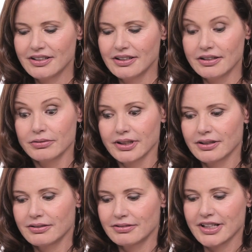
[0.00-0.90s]
oh, we
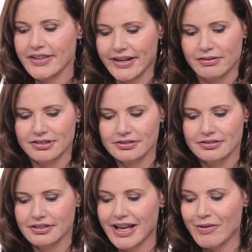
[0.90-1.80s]
got to work on that one.
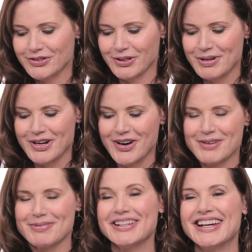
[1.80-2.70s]
Oh, that one's going to be
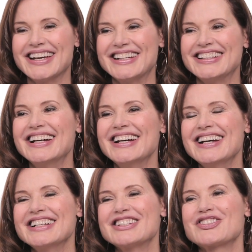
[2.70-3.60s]
horrible. and
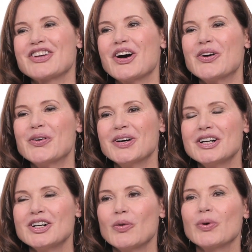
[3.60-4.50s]
so
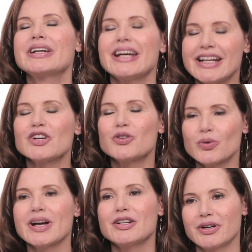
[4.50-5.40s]
we're getting a
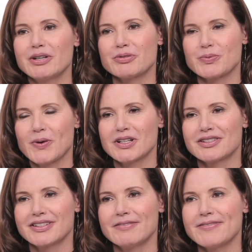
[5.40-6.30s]
great, great
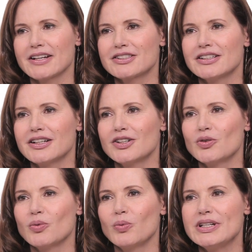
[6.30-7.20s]
response. In fact, uh,
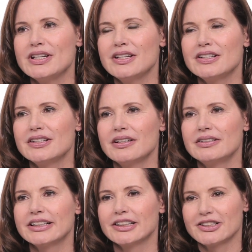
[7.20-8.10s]
we
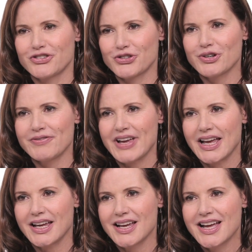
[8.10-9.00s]
did a little
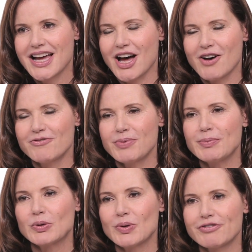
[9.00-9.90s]
survey of
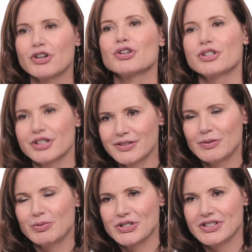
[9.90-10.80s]
people who have heard the
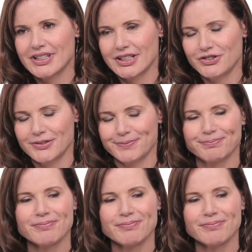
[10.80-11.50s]
presentation,